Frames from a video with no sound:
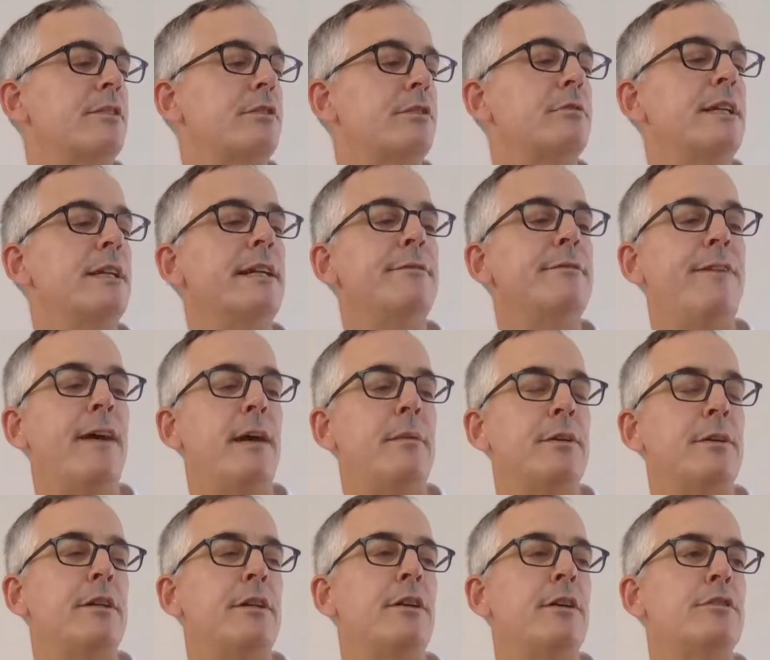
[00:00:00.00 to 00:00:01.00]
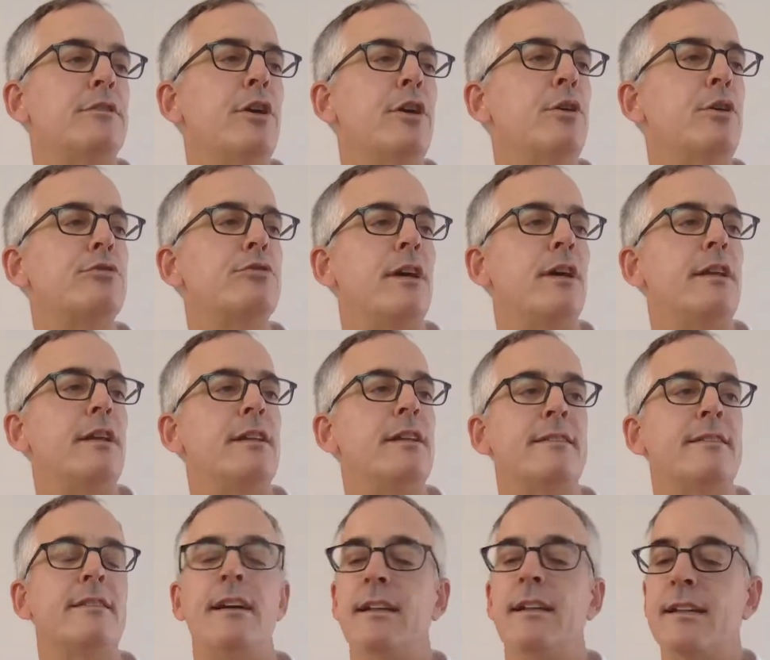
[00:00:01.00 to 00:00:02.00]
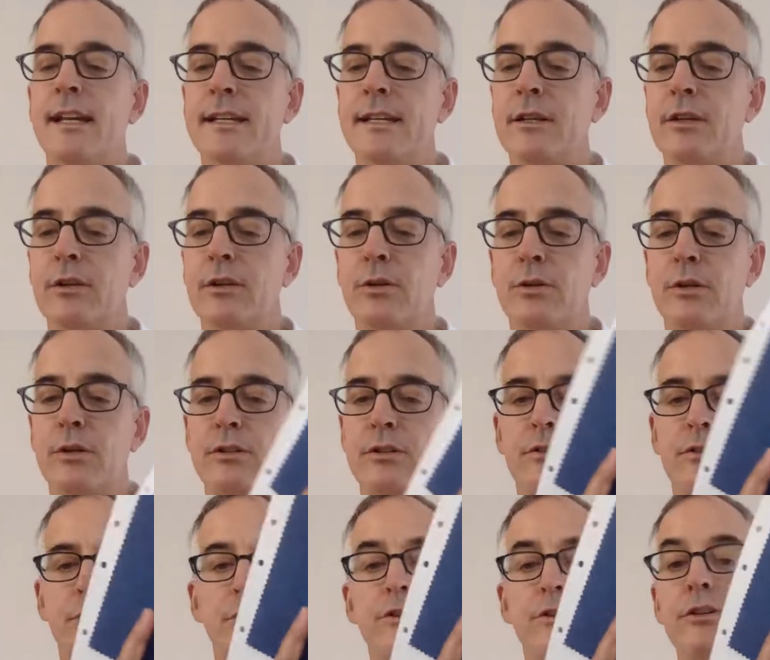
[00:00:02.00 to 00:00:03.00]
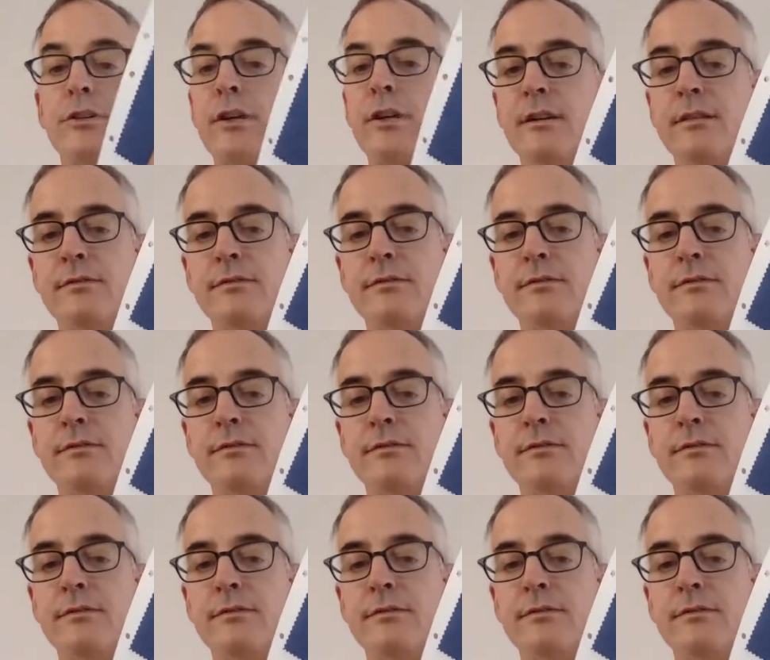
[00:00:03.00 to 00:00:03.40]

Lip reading: Korean fabric called Kodra that's a lot like Cordura,